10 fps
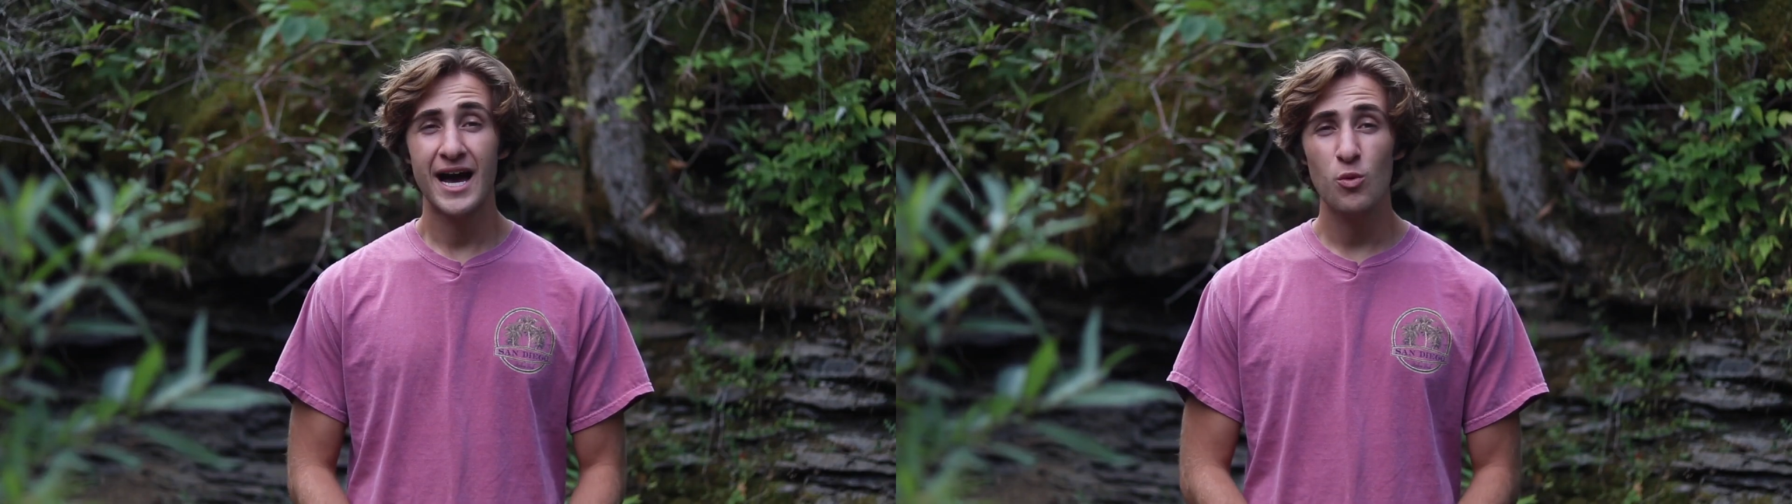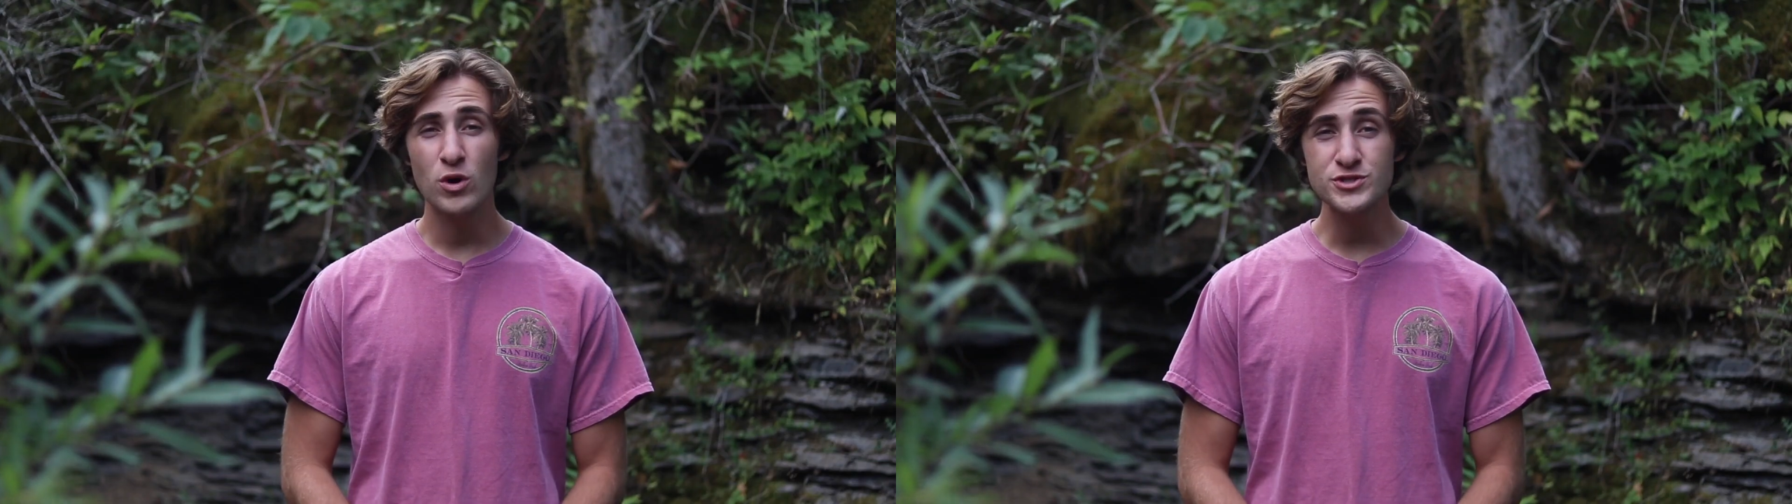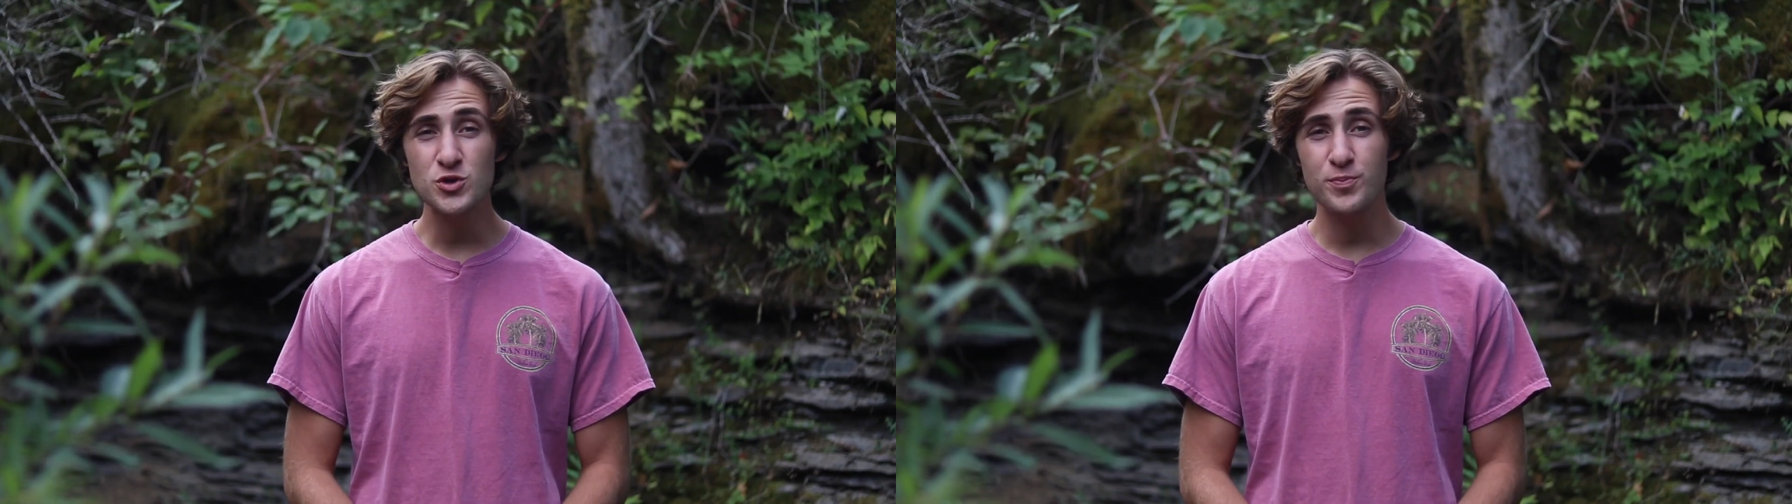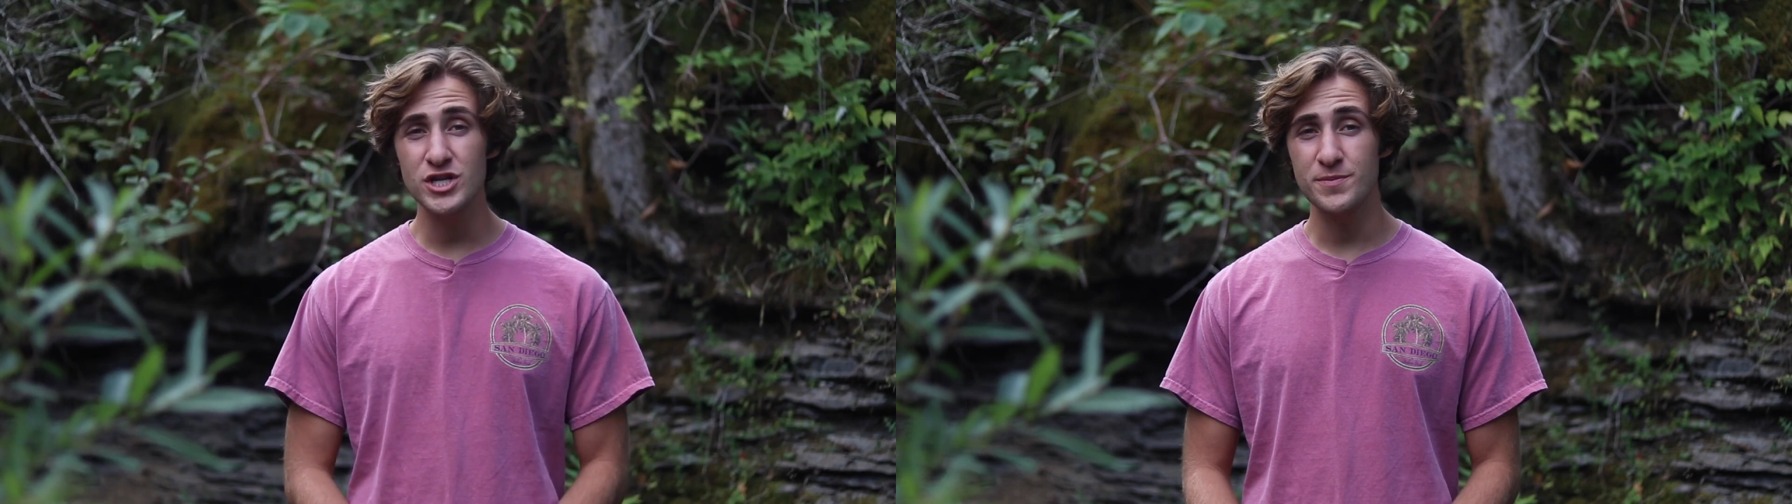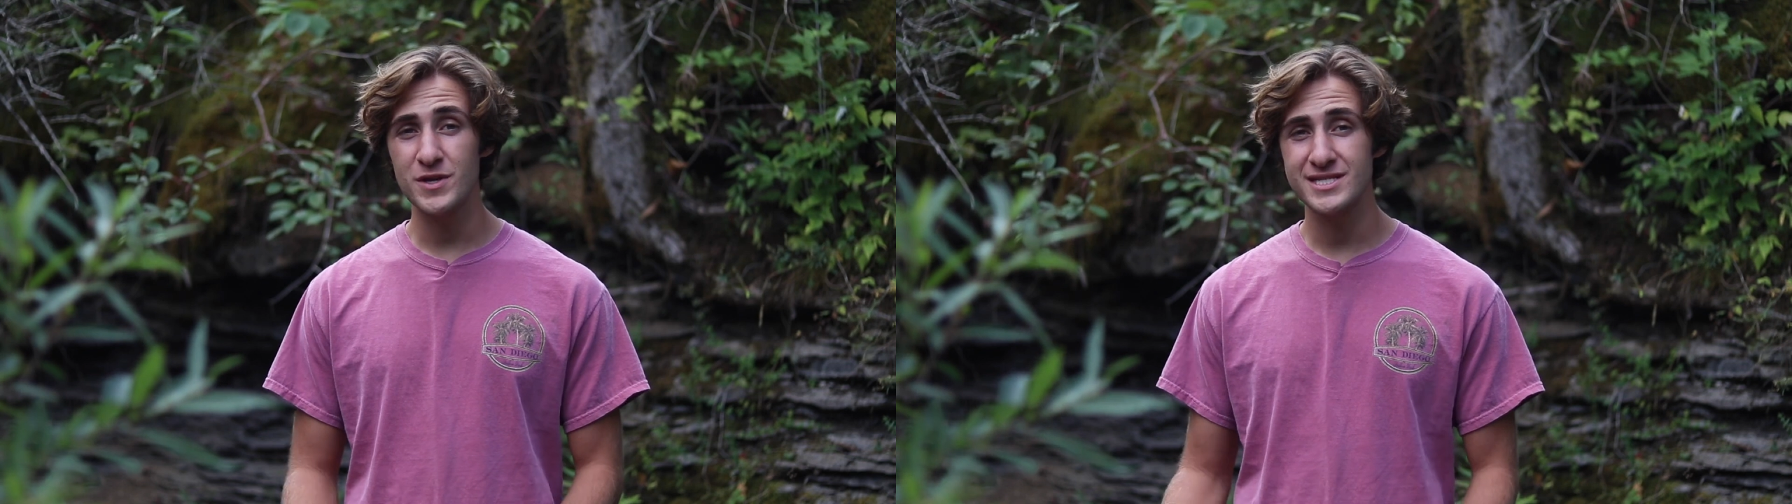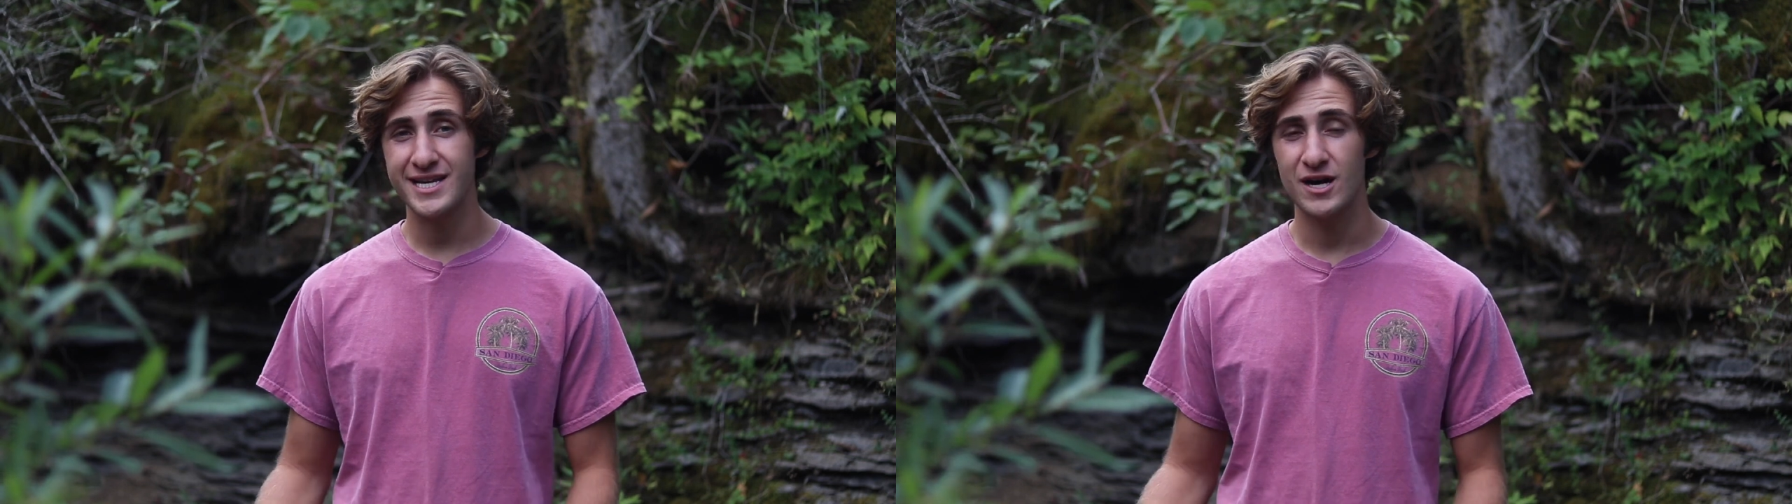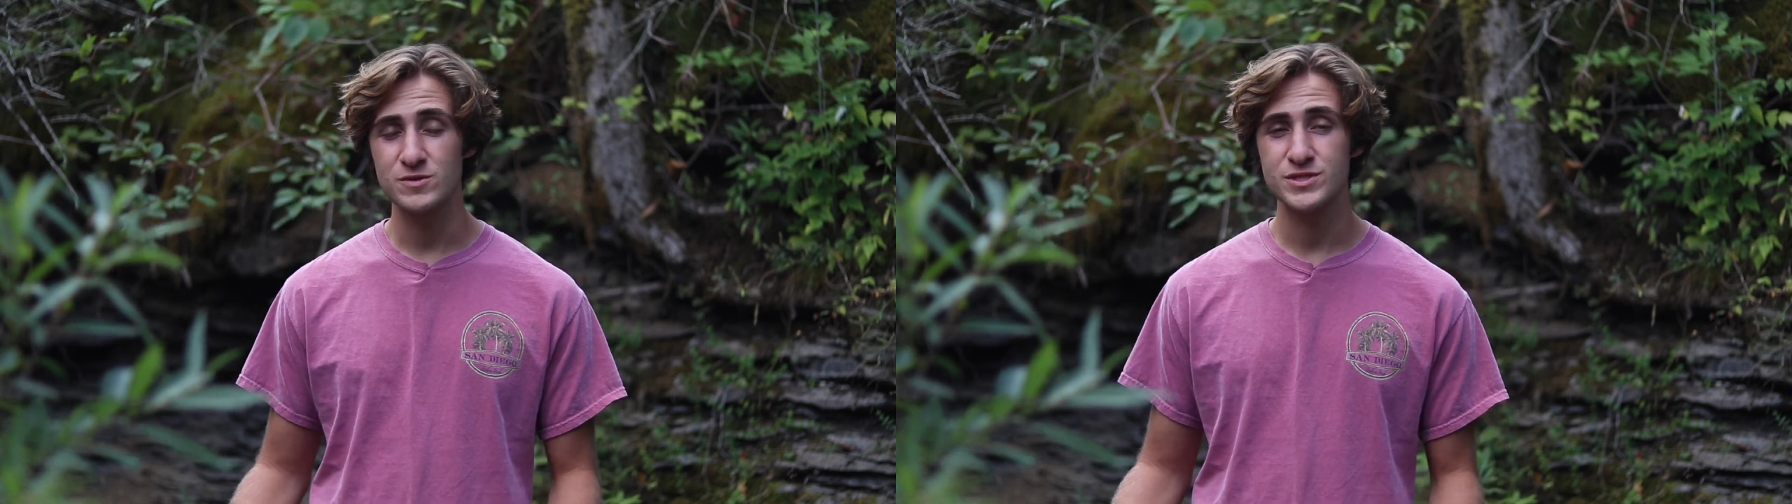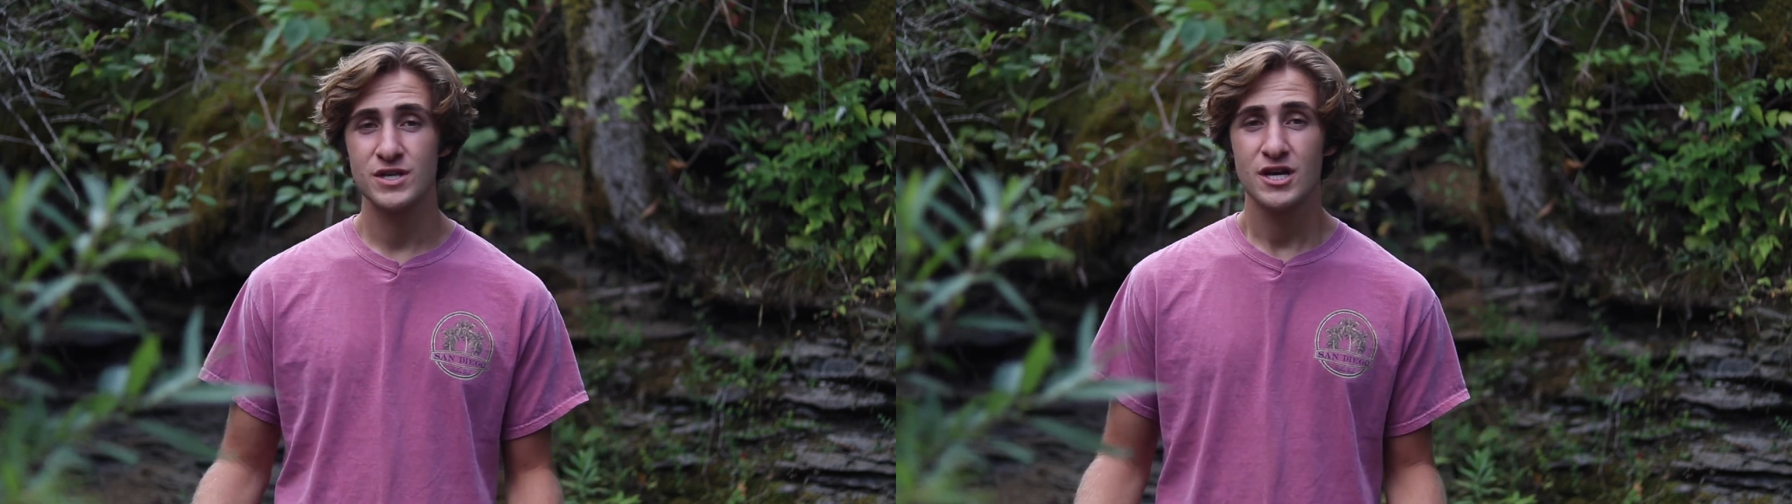once you build up these accounts,